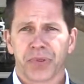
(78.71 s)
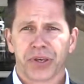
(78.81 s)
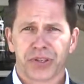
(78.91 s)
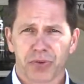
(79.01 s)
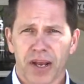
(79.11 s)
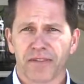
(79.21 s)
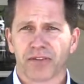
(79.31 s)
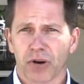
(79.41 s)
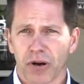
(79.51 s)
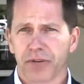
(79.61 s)
this rate of
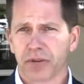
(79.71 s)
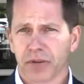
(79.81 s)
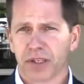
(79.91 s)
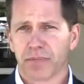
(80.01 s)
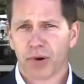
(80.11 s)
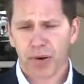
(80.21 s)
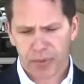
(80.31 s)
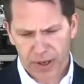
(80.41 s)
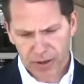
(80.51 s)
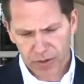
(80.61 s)
growth is
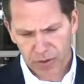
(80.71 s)
appropriate.